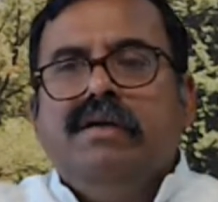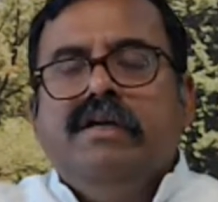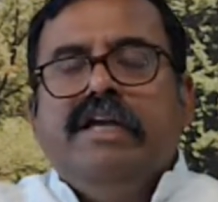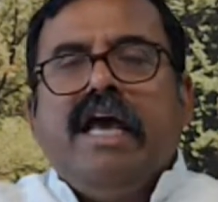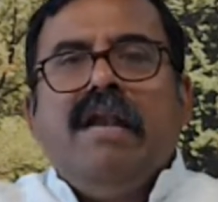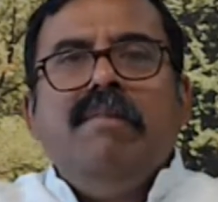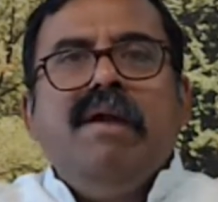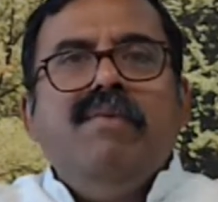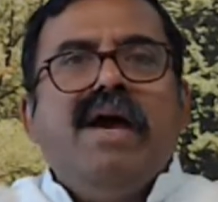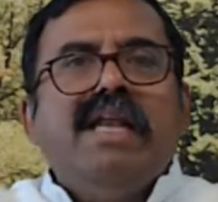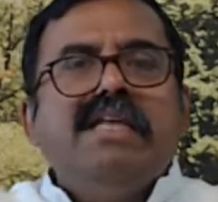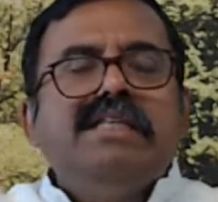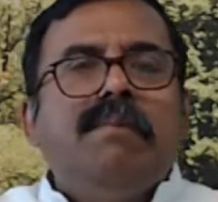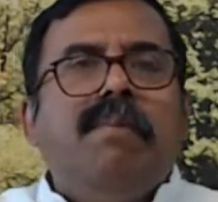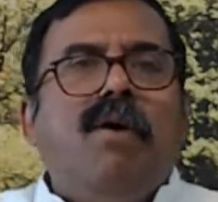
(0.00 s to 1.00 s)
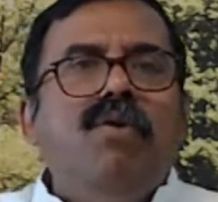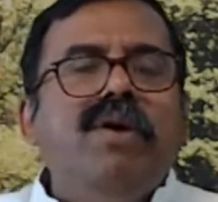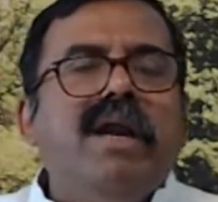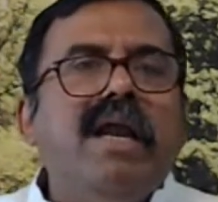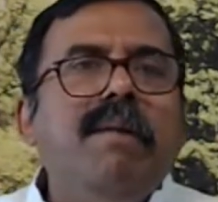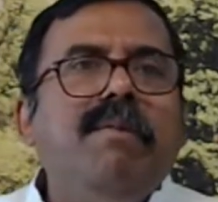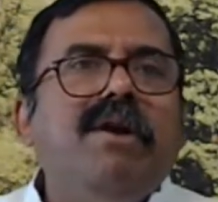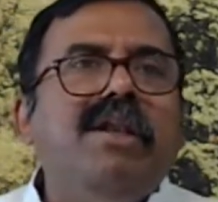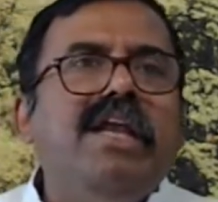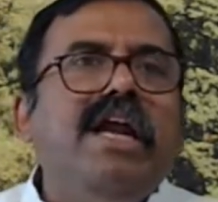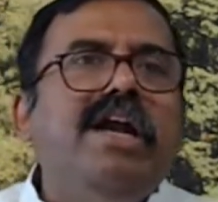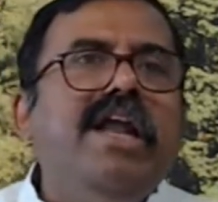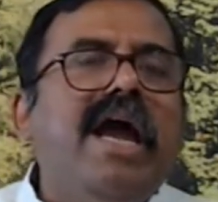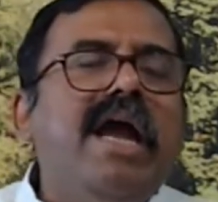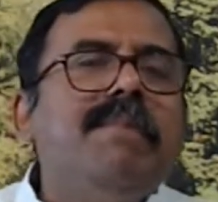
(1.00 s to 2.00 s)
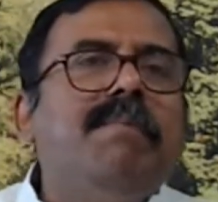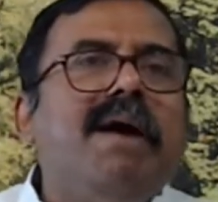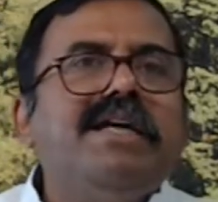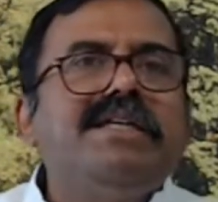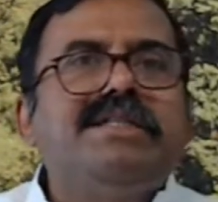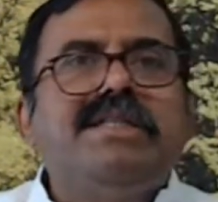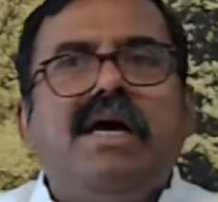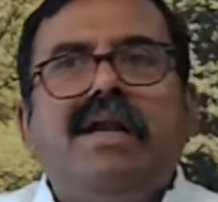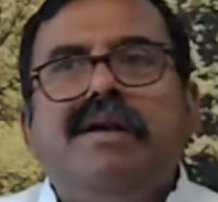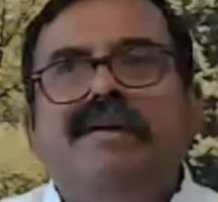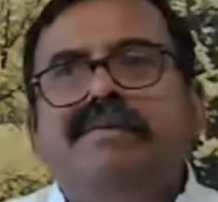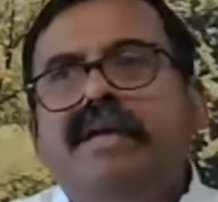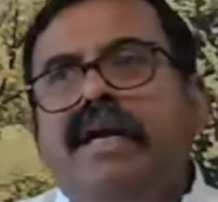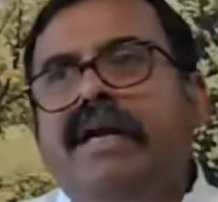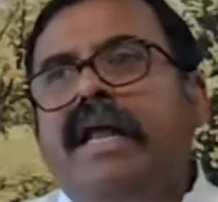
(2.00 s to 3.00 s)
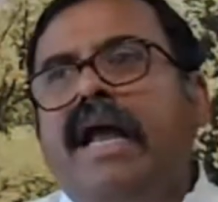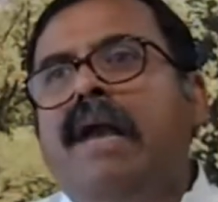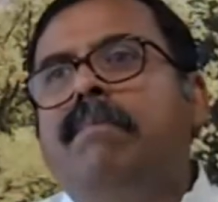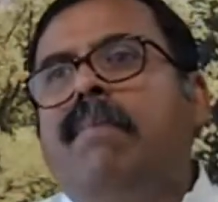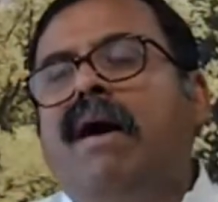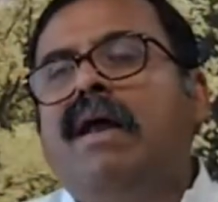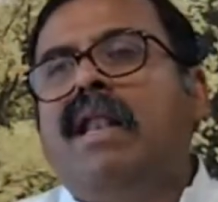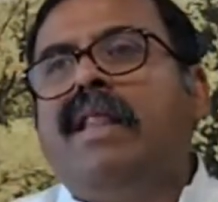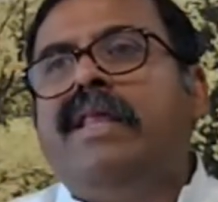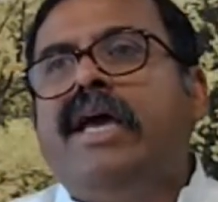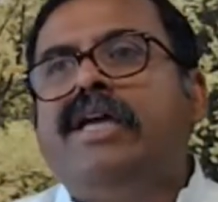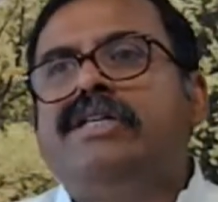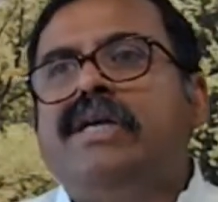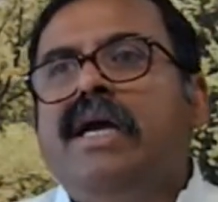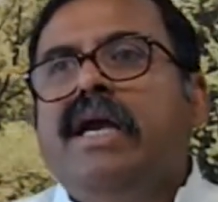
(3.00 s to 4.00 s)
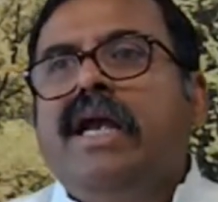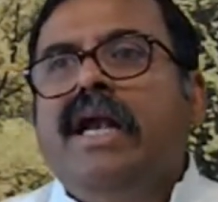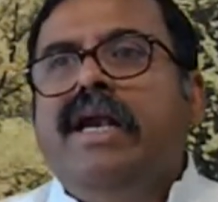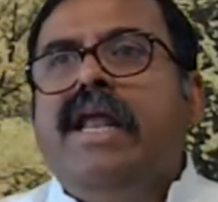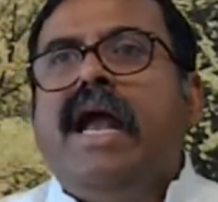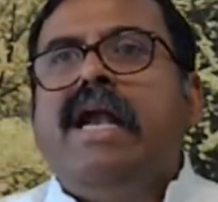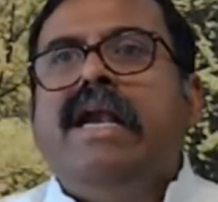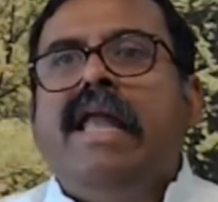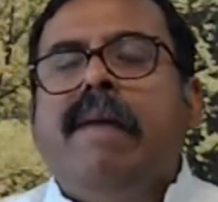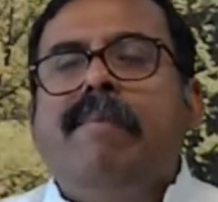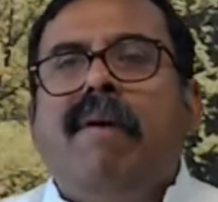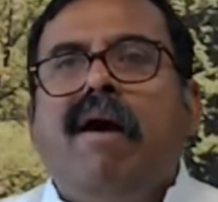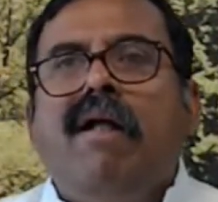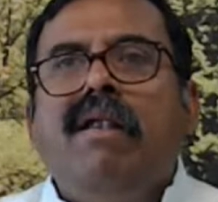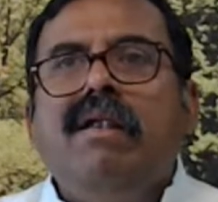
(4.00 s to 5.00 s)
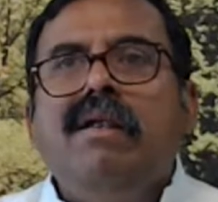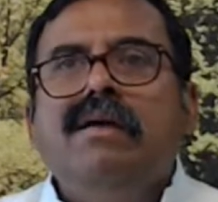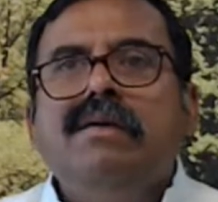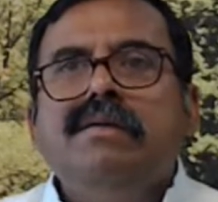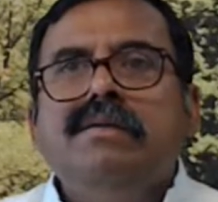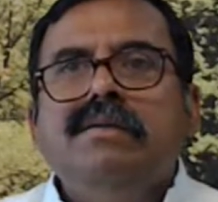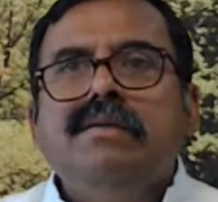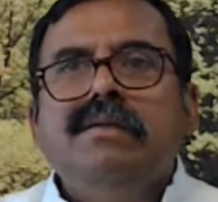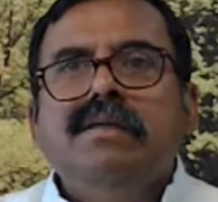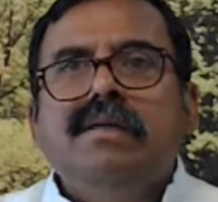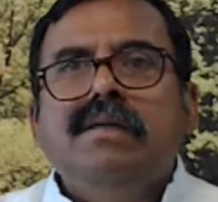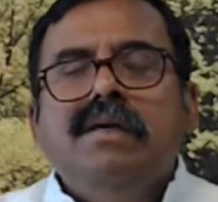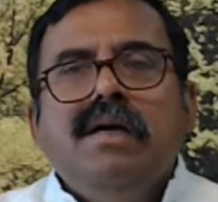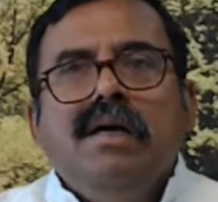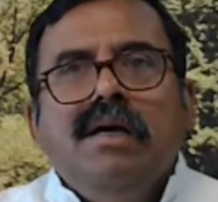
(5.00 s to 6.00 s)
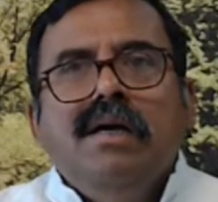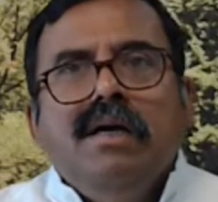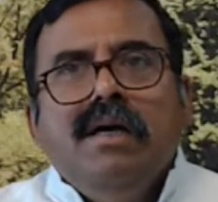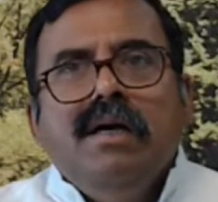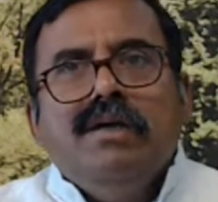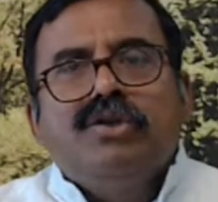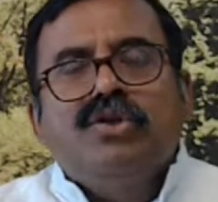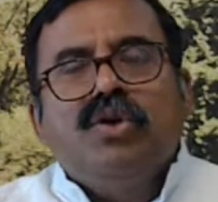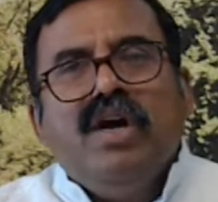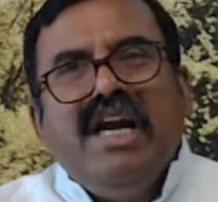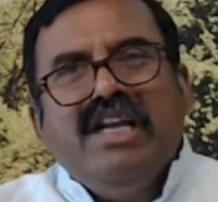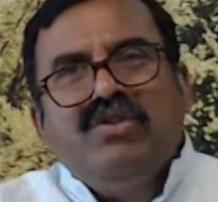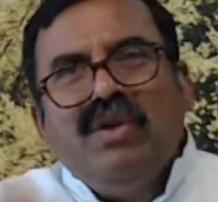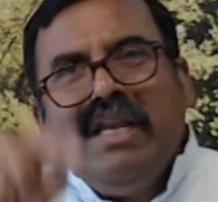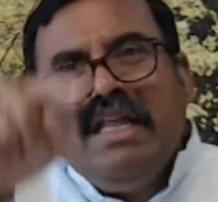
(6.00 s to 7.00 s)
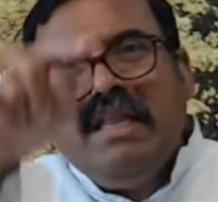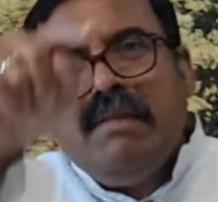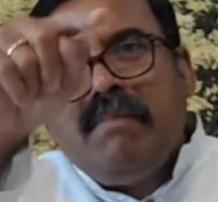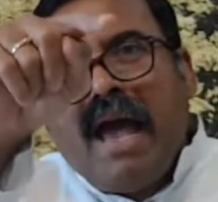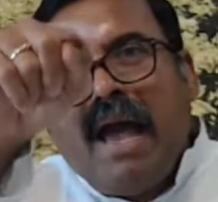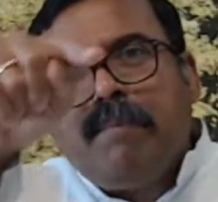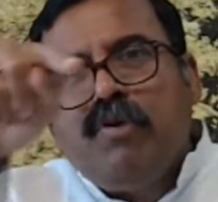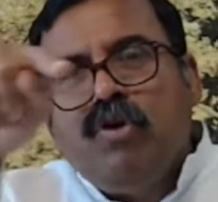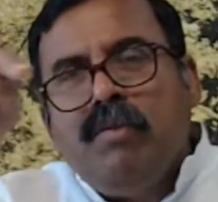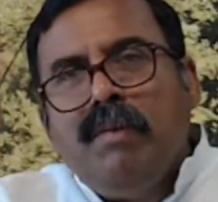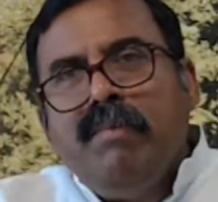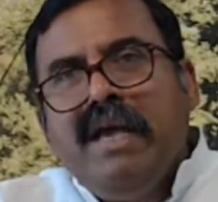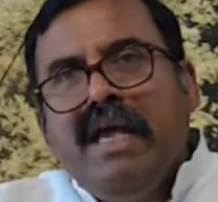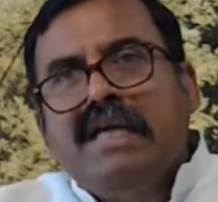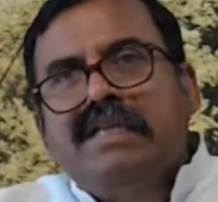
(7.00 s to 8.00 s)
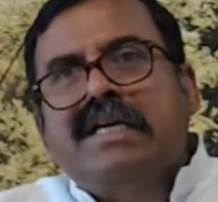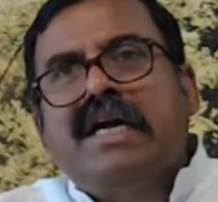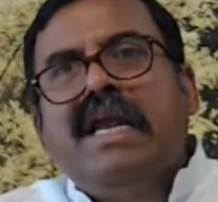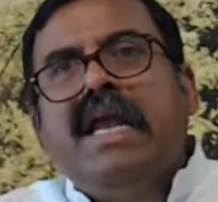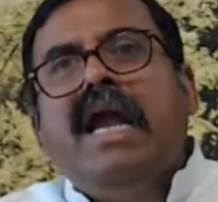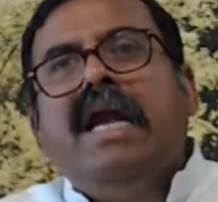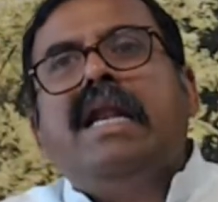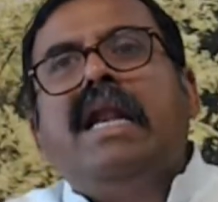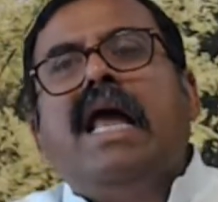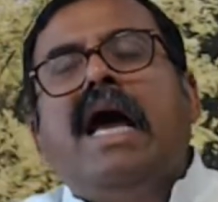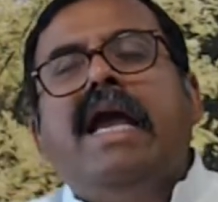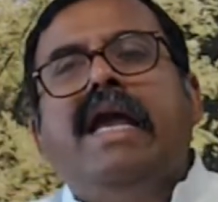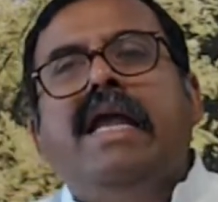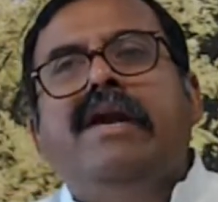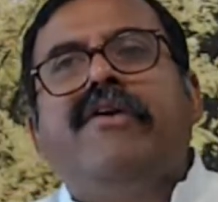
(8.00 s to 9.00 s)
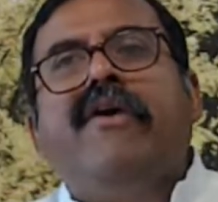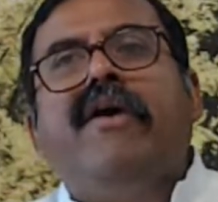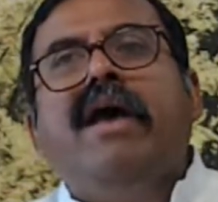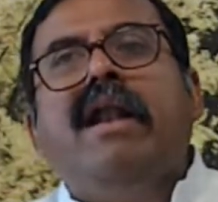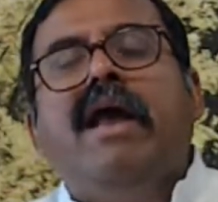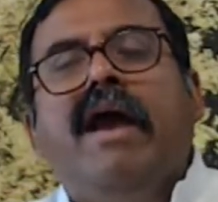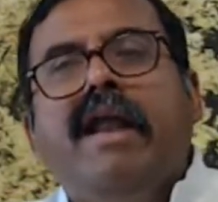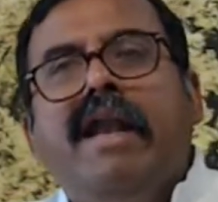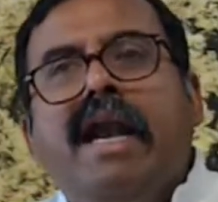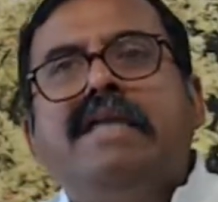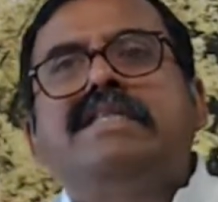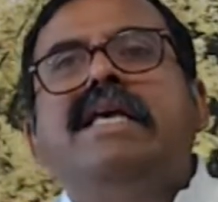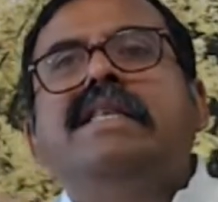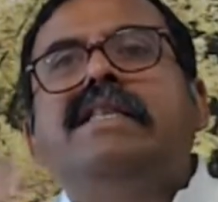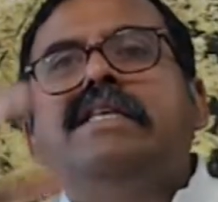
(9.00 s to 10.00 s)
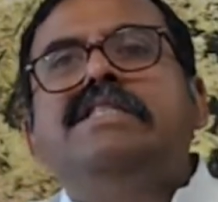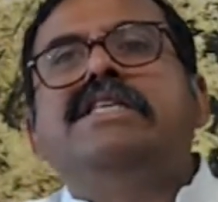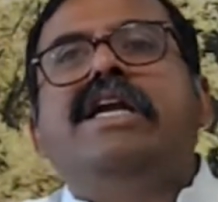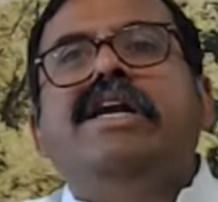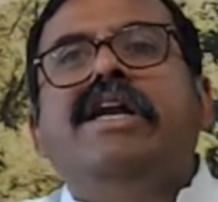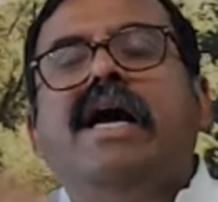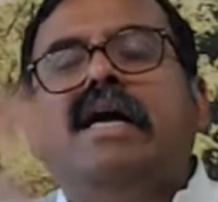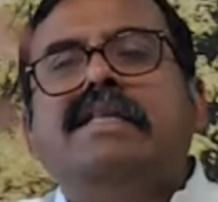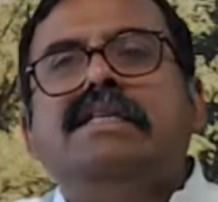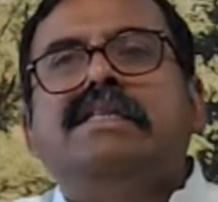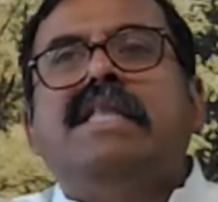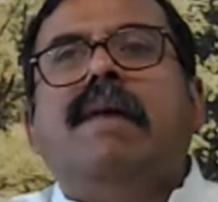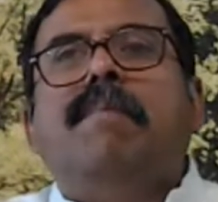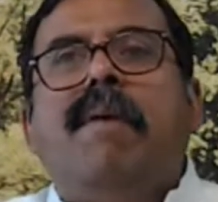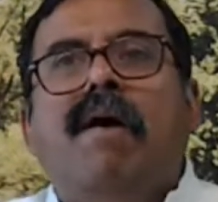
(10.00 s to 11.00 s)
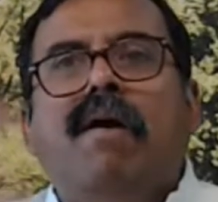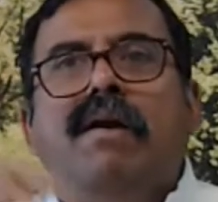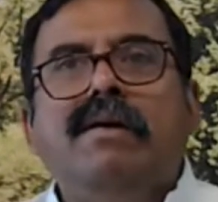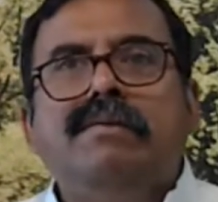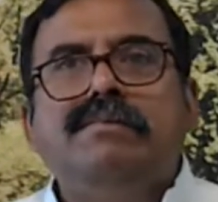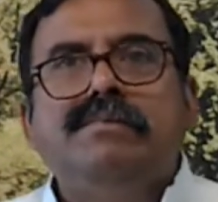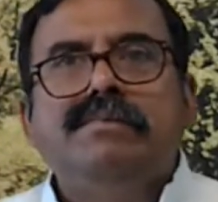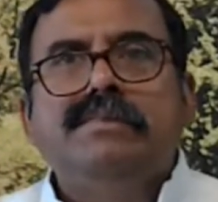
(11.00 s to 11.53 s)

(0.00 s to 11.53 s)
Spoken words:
Tell me, where is the boundary between India and Pakistan, India and Bangladesh, India and Nepal? So it's only in the map. Human beings create a line, draw a line and say this is India, this is Nepal.